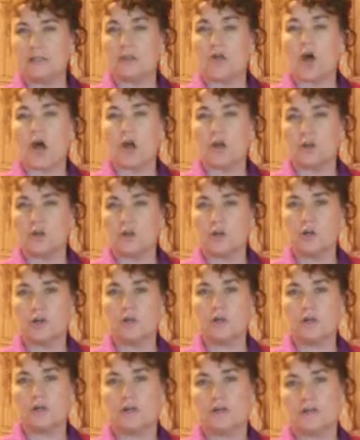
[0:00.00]

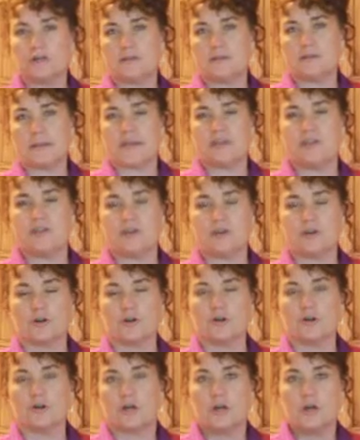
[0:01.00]
longer than
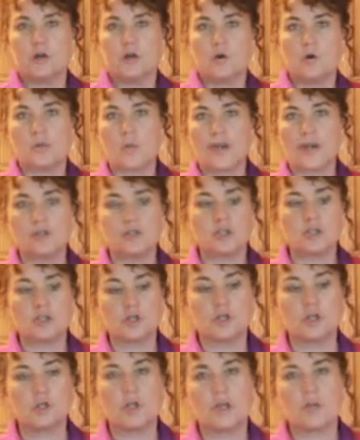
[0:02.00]
your white
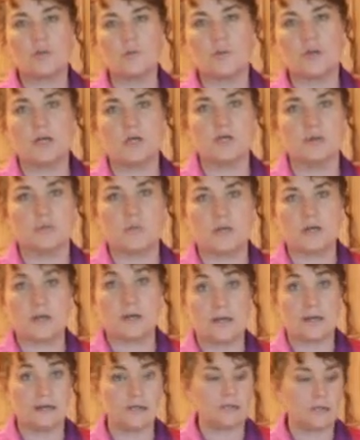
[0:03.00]
sugar, which we
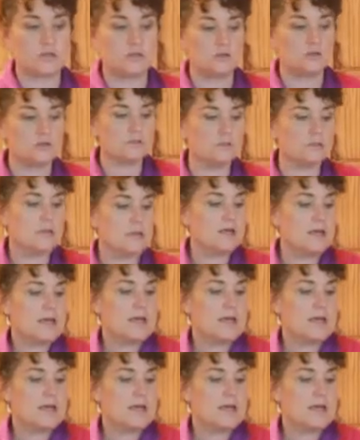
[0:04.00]
don't like to use.